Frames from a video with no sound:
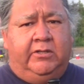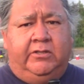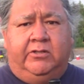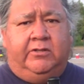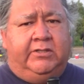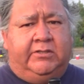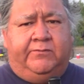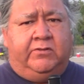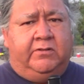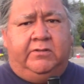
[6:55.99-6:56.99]
It's
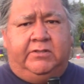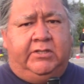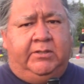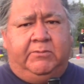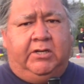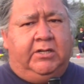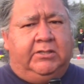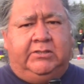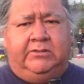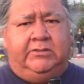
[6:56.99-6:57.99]
for the same
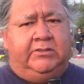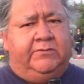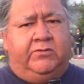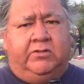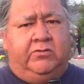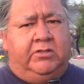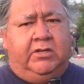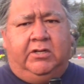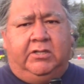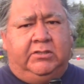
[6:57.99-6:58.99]
cause and it's for a good
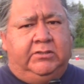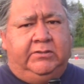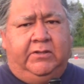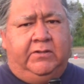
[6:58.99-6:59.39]
cause.